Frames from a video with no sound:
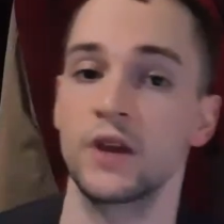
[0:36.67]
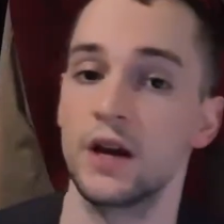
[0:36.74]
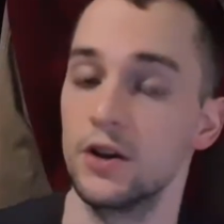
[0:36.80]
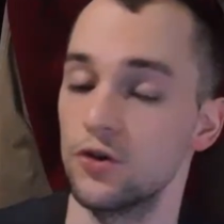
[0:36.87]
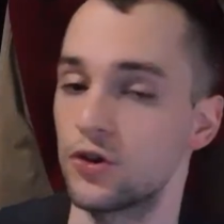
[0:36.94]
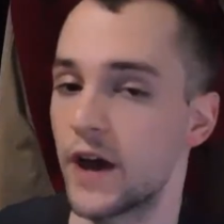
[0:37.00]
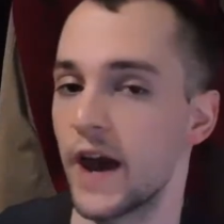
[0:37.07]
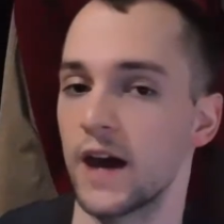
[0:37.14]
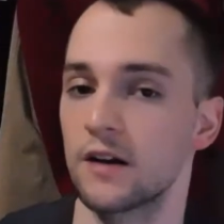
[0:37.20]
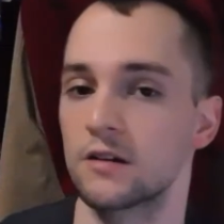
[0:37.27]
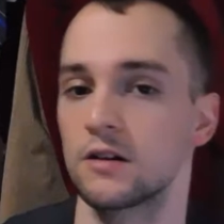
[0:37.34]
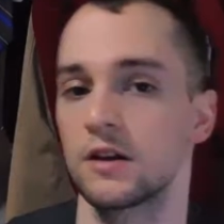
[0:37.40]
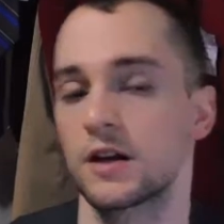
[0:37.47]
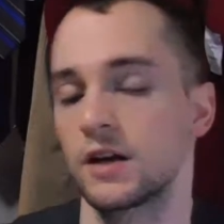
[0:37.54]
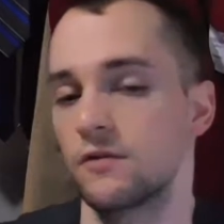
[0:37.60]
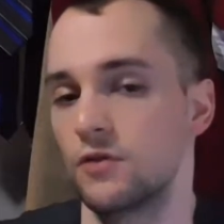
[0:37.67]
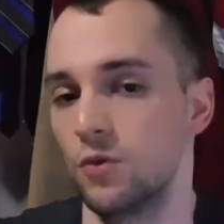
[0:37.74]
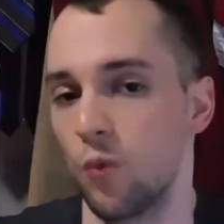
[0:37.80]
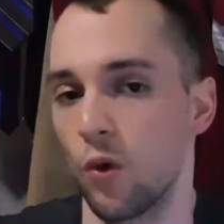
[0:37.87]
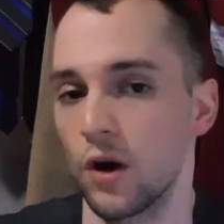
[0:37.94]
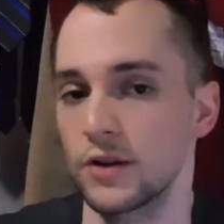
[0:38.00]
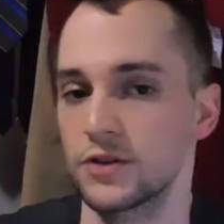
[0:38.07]
and you can click it if you
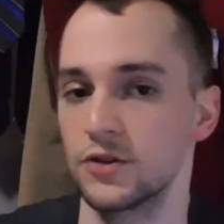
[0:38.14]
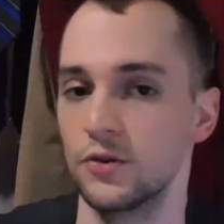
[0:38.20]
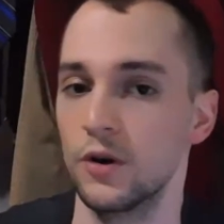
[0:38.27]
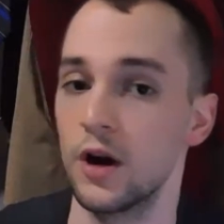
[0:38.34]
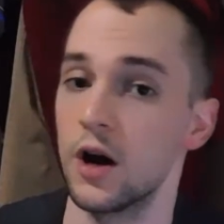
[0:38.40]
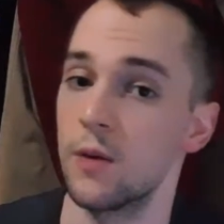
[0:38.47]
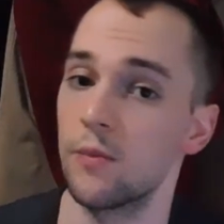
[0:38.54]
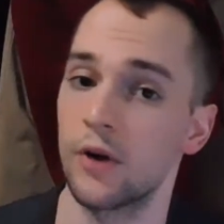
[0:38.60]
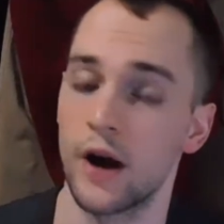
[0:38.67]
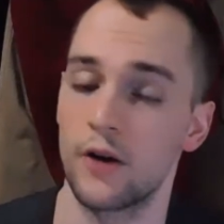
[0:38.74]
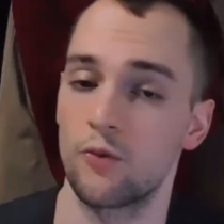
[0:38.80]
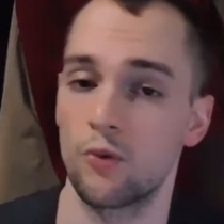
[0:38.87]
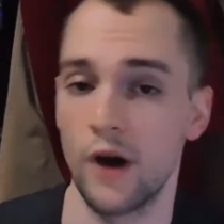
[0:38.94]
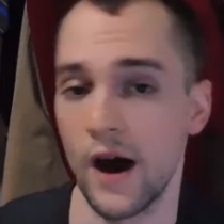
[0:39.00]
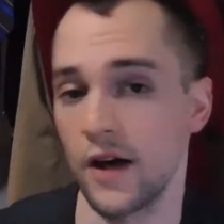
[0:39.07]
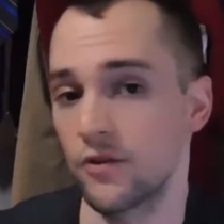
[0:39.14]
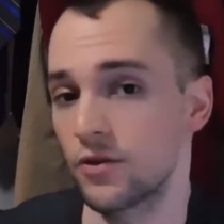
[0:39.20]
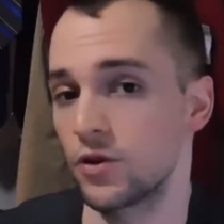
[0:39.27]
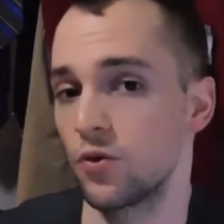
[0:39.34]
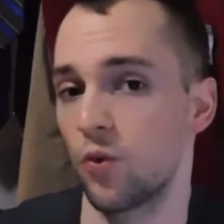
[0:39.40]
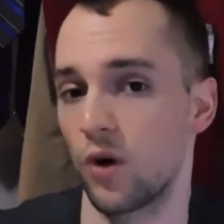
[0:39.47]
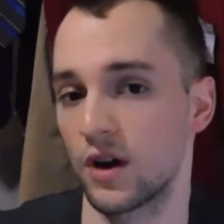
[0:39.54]
want to, but I'd rather
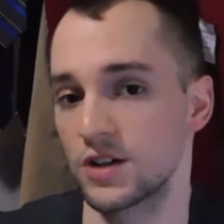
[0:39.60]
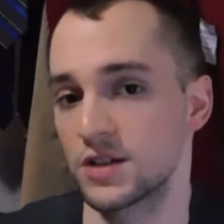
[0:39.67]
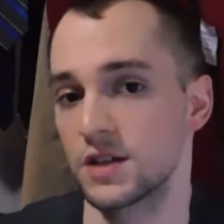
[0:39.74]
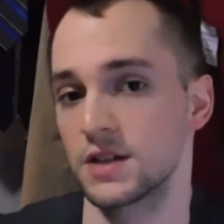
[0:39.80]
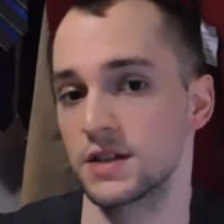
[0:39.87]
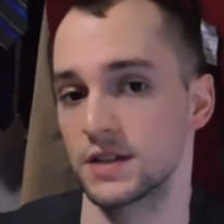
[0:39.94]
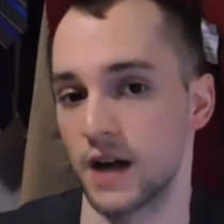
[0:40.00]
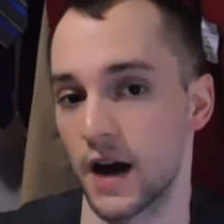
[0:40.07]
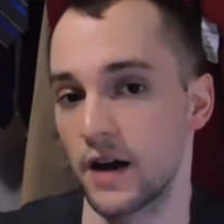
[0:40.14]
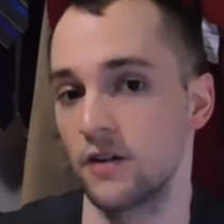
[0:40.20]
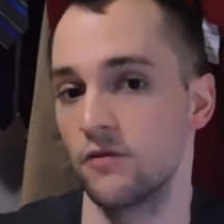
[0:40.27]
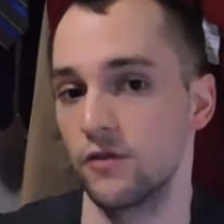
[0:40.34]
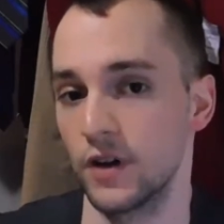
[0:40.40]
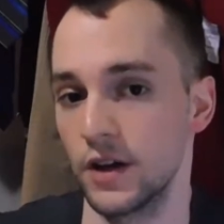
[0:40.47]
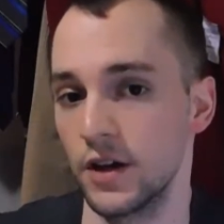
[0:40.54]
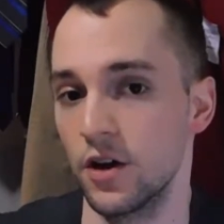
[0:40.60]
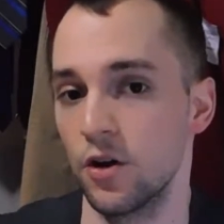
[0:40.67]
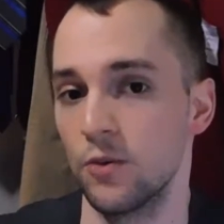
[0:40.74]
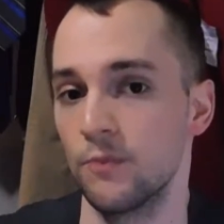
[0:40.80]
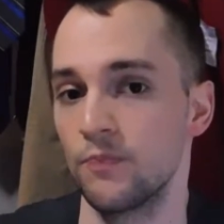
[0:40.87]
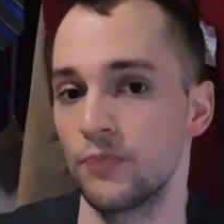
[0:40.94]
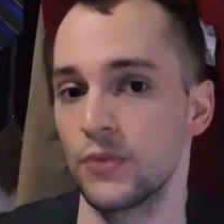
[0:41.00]
you watch this entire
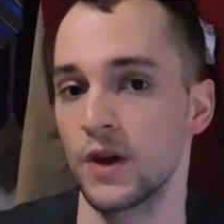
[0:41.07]
video